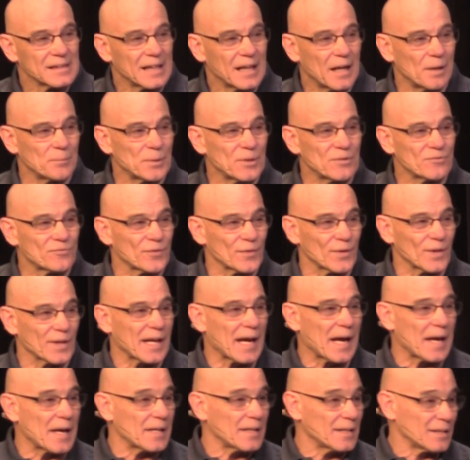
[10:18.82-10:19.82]
I mean, for a
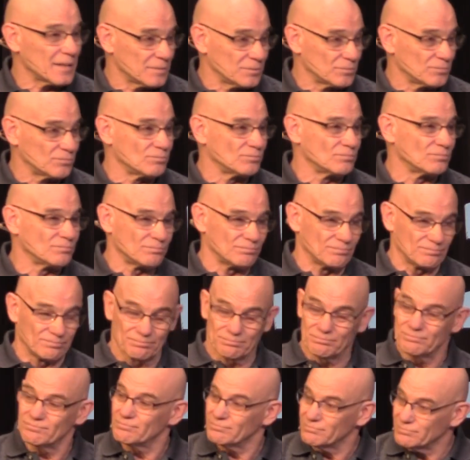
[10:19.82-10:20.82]
guy,
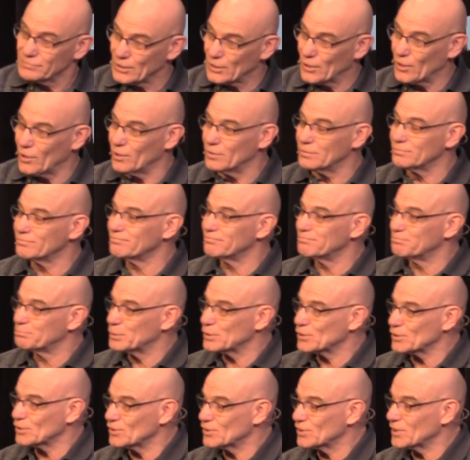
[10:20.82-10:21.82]
you know,
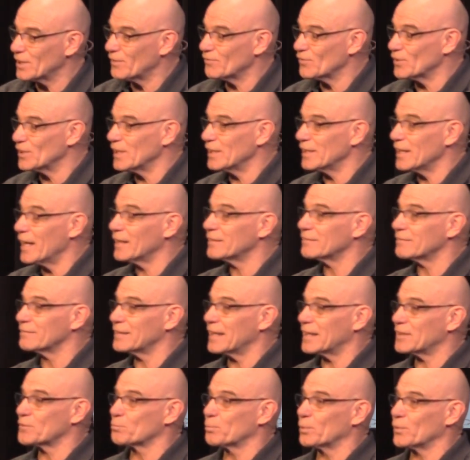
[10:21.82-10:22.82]
pushing 70, that,
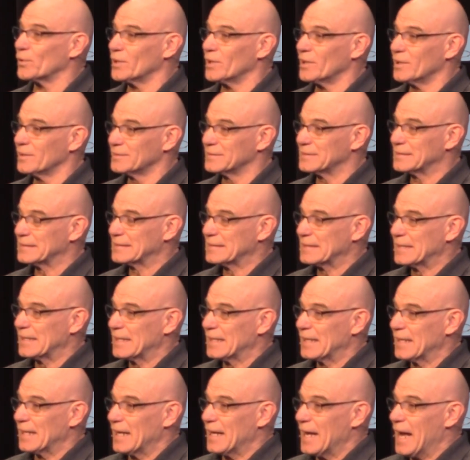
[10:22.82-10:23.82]
that's pretty.
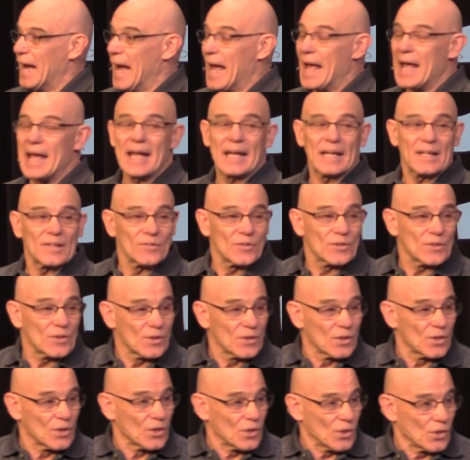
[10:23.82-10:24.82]
And
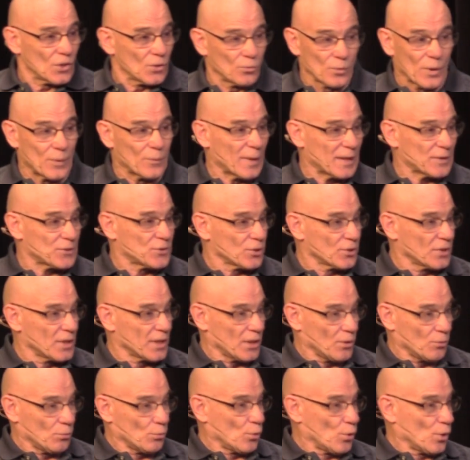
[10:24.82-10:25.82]
we went to
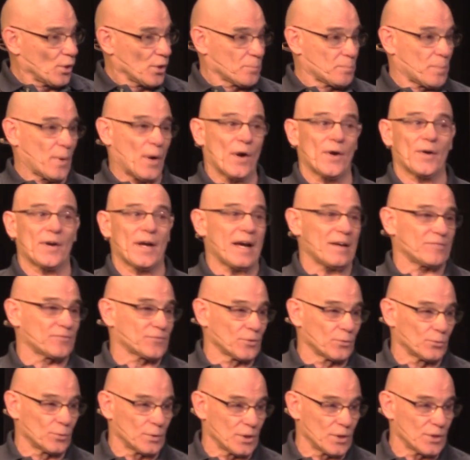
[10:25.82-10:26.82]
the award part
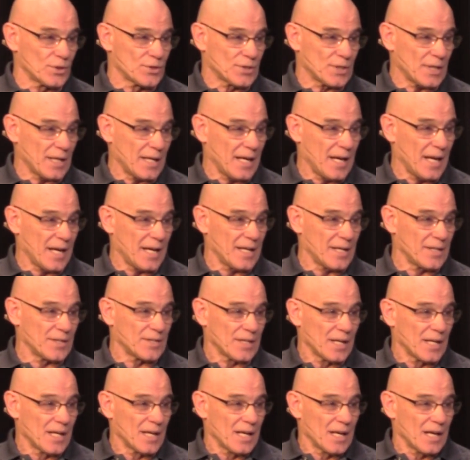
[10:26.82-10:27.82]
afterwards,
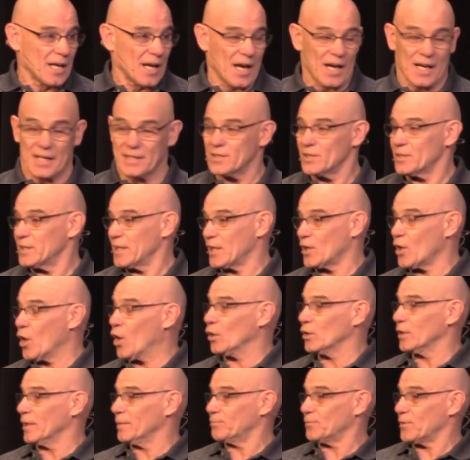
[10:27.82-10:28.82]
and I, they
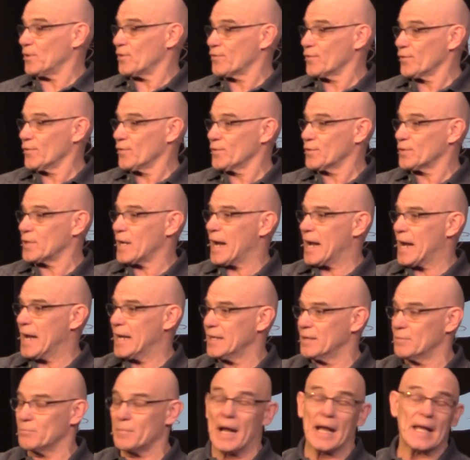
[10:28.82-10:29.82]
called up the third
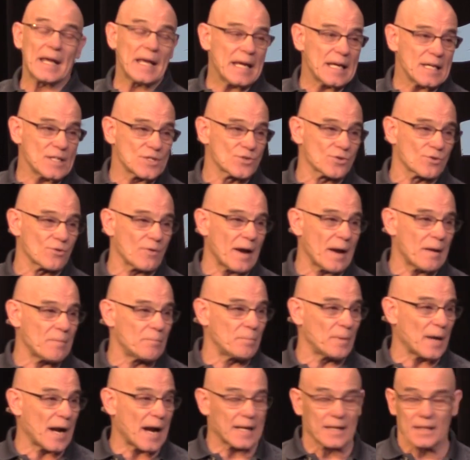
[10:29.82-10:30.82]
guy in my age
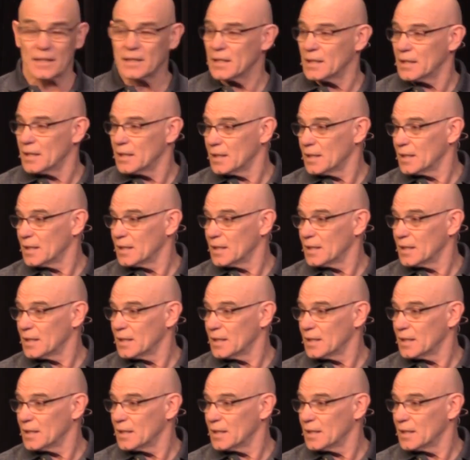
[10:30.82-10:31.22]
bracket,